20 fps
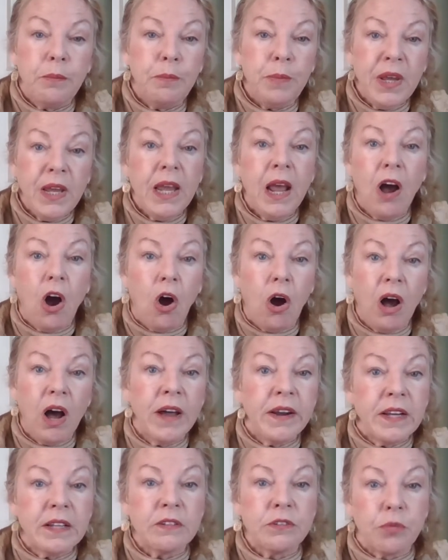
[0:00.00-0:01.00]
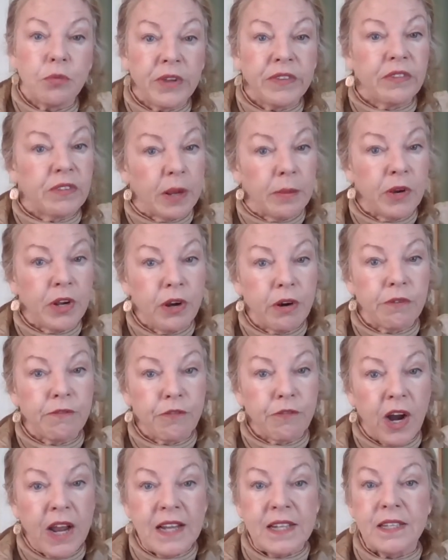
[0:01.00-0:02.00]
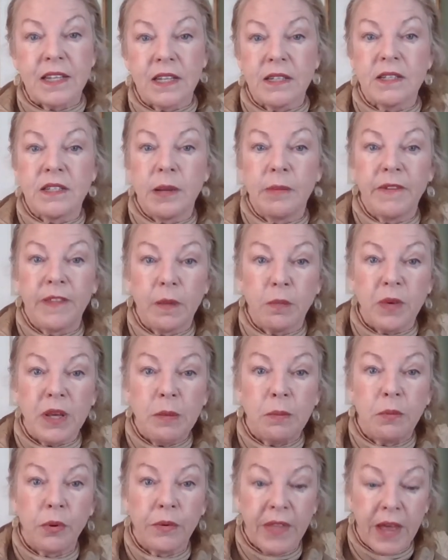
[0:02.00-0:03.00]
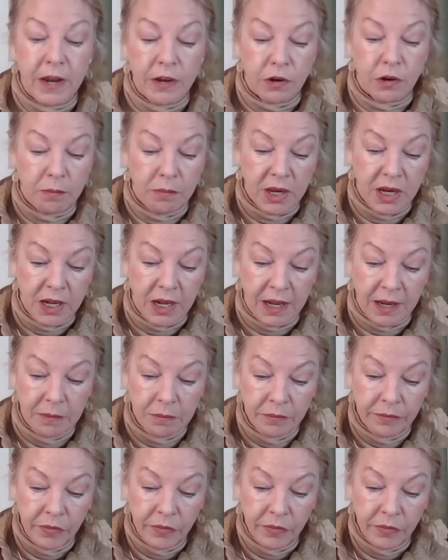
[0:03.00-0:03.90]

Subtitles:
Be honest with some of your friends and some of the people that you're meeting.